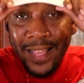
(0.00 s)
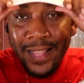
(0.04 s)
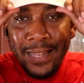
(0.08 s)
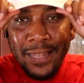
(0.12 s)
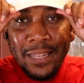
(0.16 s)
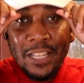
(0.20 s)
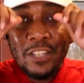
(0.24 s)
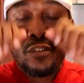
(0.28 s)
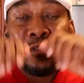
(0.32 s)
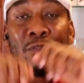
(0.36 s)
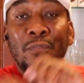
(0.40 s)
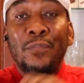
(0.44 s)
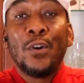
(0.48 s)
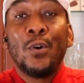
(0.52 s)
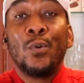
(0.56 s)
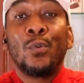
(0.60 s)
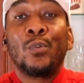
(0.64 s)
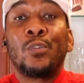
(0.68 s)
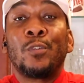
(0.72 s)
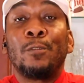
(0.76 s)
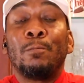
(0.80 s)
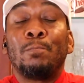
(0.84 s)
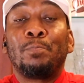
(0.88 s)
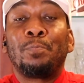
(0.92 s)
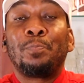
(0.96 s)
Listen,
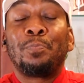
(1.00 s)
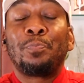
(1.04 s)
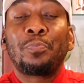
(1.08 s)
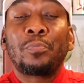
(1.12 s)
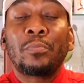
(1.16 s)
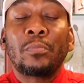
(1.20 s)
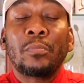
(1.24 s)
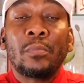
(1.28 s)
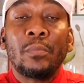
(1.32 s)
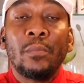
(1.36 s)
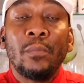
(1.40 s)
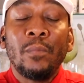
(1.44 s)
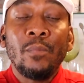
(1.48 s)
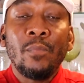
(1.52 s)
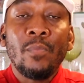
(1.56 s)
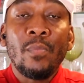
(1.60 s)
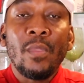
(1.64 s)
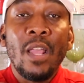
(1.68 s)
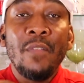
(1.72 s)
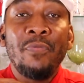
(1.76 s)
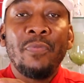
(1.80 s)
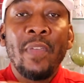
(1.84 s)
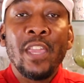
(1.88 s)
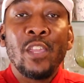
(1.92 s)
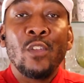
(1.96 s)
folks,
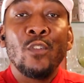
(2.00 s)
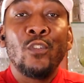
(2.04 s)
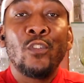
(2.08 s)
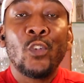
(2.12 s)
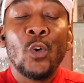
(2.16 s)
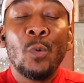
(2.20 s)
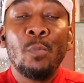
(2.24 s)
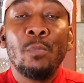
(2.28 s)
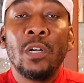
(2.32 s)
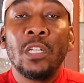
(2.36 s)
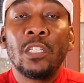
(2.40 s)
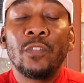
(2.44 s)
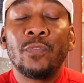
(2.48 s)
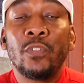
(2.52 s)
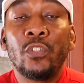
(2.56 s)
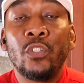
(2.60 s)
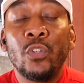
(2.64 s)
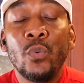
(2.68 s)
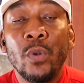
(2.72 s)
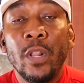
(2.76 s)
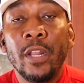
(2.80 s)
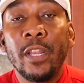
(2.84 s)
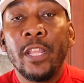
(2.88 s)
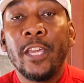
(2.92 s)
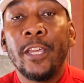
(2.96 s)
thank you so much for
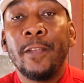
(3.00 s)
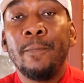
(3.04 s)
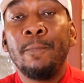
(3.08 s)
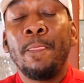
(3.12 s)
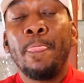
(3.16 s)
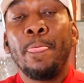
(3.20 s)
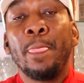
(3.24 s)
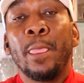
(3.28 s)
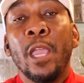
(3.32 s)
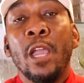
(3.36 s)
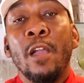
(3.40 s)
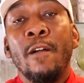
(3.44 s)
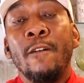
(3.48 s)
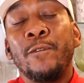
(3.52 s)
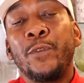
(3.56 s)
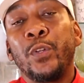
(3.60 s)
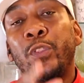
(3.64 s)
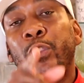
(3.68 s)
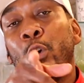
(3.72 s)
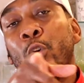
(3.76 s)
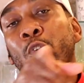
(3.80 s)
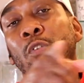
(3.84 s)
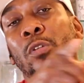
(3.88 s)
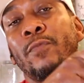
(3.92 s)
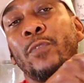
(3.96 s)
tuning in. For
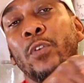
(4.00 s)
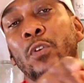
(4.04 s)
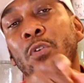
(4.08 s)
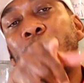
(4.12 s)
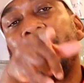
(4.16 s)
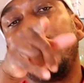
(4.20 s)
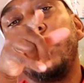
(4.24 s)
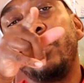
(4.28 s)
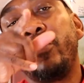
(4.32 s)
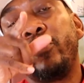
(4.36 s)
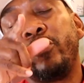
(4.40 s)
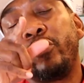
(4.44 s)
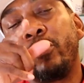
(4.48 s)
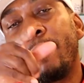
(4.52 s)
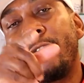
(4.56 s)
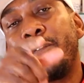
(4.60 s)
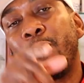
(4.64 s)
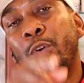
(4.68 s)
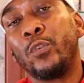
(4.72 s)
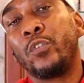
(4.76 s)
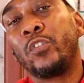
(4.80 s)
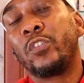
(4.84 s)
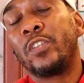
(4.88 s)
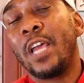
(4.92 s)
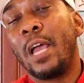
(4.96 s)
those of you, if this is your
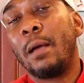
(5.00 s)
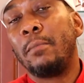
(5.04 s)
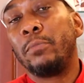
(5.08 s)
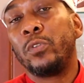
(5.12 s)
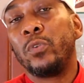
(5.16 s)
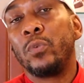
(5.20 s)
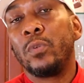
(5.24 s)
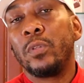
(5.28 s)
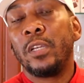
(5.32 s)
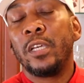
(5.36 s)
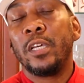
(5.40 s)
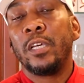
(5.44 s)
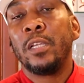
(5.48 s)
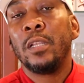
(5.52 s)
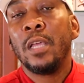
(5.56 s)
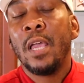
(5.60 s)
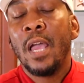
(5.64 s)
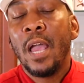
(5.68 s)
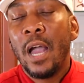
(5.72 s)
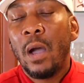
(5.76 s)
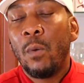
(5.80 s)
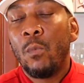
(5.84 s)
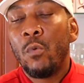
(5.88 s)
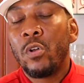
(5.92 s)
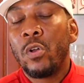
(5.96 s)
first time tuning in,
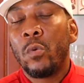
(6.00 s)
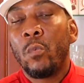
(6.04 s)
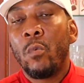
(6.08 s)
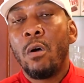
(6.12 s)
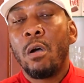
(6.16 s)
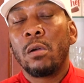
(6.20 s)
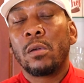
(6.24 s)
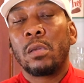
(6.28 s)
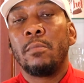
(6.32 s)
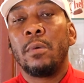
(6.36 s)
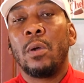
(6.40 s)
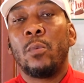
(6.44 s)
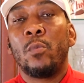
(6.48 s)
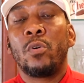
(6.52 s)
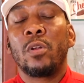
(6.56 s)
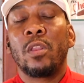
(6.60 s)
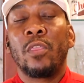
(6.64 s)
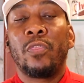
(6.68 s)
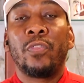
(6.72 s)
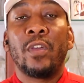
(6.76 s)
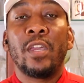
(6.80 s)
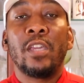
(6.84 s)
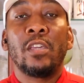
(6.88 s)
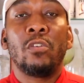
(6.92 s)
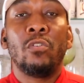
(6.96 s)
I want to welcome you. I want
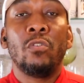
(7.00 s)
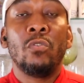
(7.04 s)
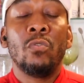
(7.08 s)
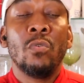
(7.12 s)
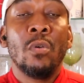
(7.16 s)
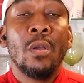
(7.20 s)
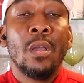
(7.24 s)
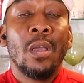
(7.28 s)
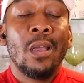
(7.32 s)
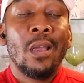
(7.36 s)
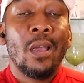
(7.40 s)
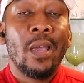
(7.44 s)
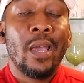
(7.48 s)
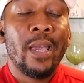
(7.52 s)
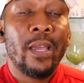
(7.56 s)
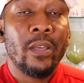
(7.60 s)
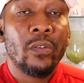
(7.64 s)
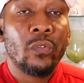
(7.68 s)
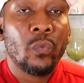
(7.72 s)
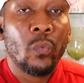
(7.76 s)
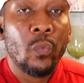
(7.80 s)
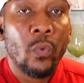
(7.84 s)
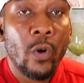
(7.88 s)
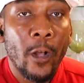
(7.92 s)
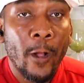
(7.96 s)
to thank you
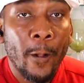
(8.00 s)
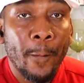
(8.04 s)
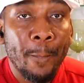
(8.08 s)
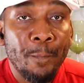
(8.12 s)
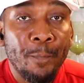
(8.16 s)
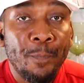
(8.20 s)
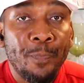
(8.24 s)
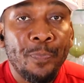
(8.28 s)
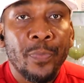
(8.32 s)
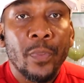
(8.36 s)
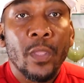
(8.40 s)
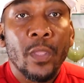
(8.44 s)
as well.